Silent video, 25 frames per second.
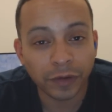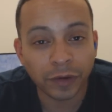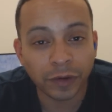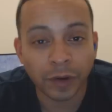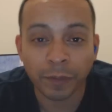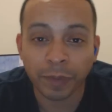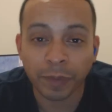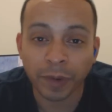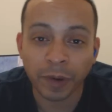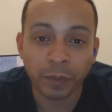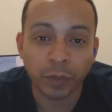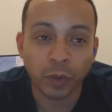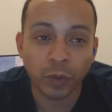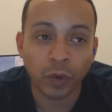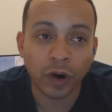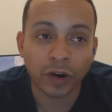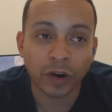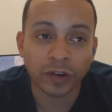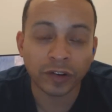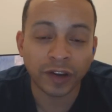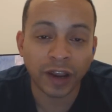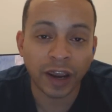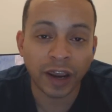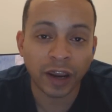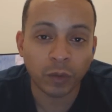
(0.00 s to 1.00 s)
some people
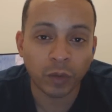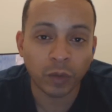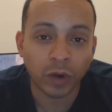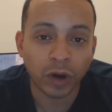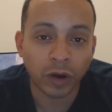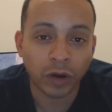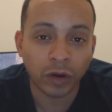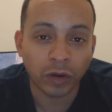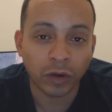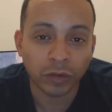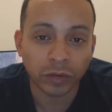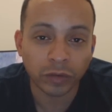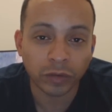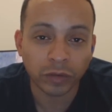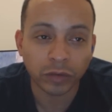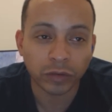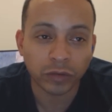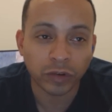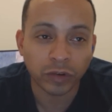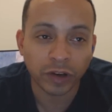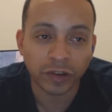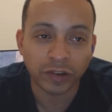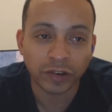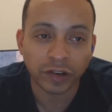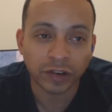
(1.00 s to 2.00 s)
are saying, well,
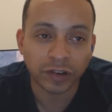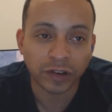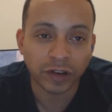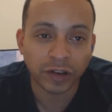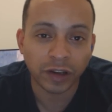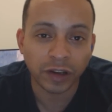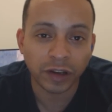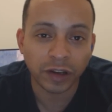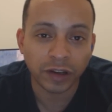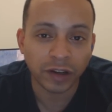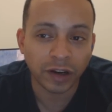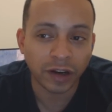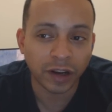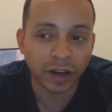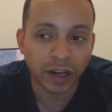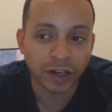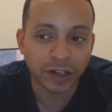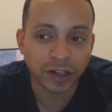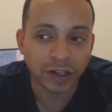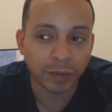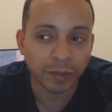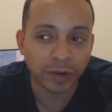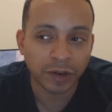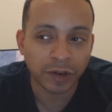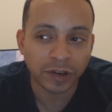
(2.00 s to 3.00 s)
360 didn't
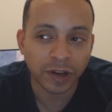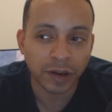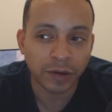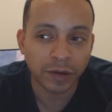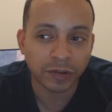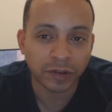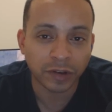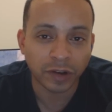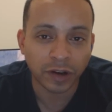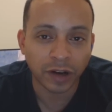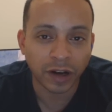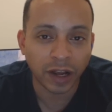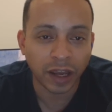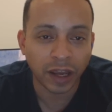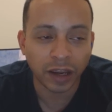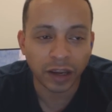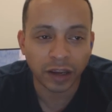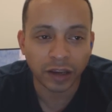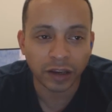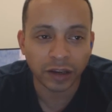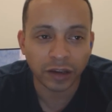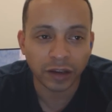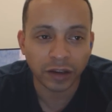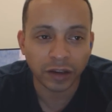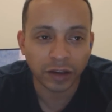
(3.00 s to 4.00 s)
get Japanese games till
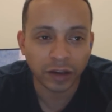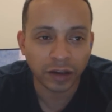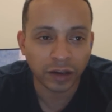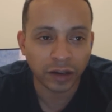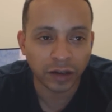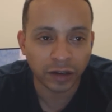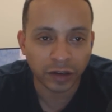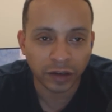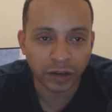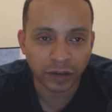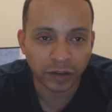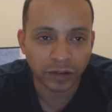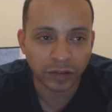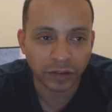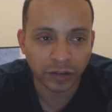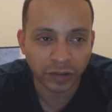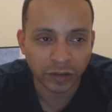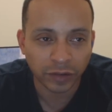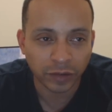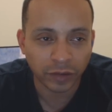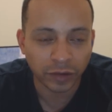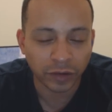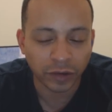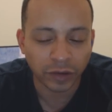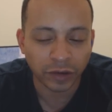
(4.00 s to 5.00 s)
late in
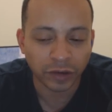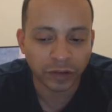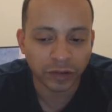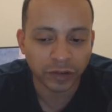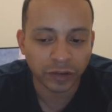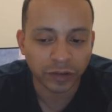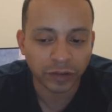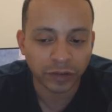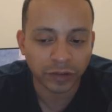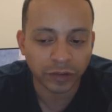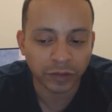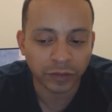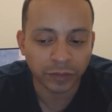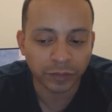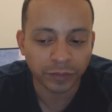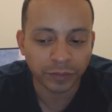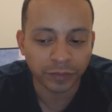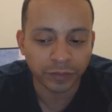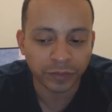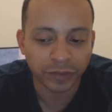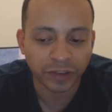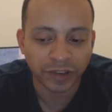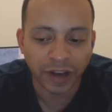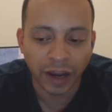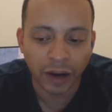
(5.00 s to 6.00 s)
this in its
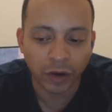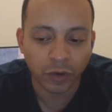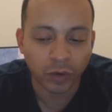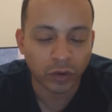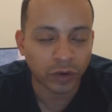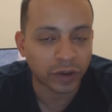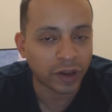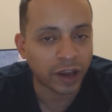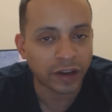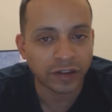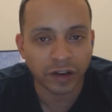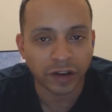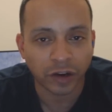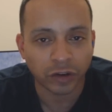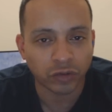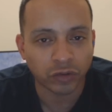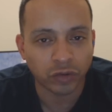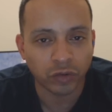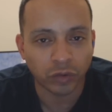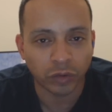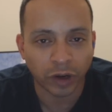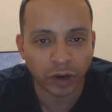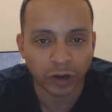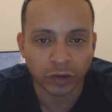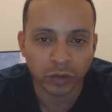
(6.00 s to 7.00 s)
cycle, and that's not
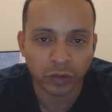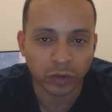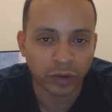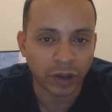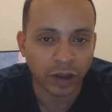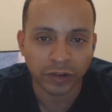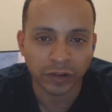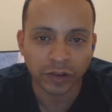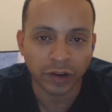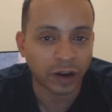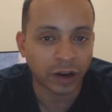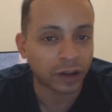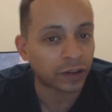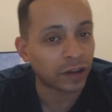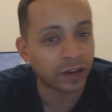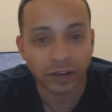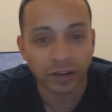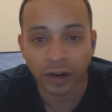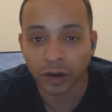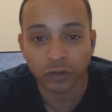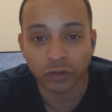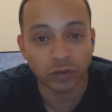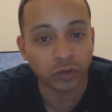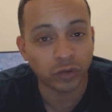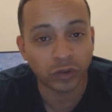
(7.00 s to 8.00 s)
true. Like 2009,
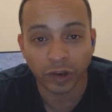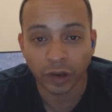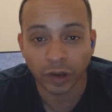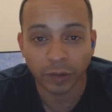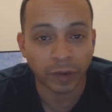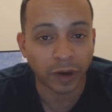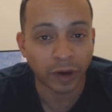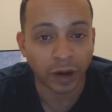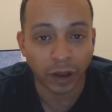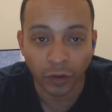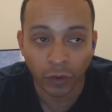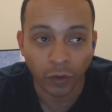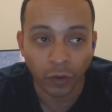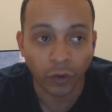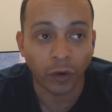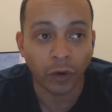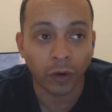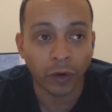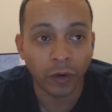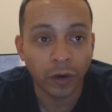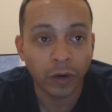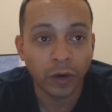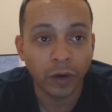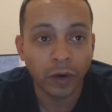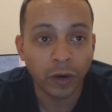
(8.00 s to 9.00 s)
that's not a true statement at
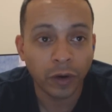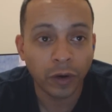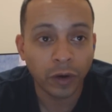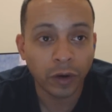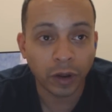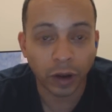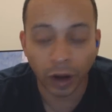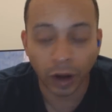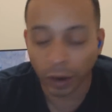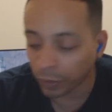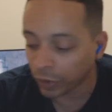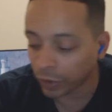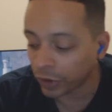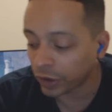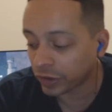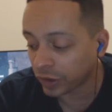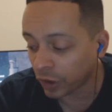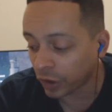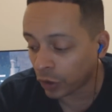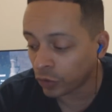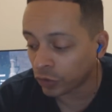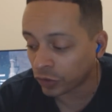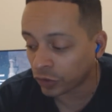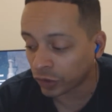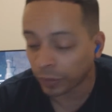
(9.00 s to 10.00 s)
all. And I'm going to
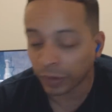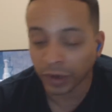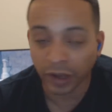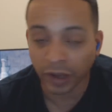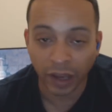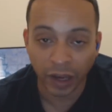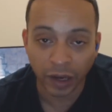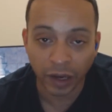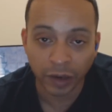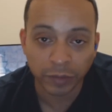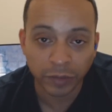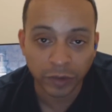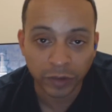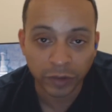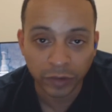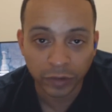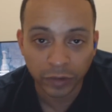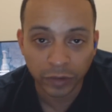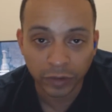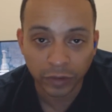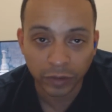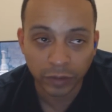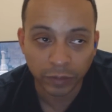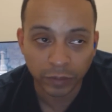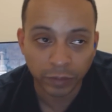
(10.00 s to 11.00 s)
tell you some of the games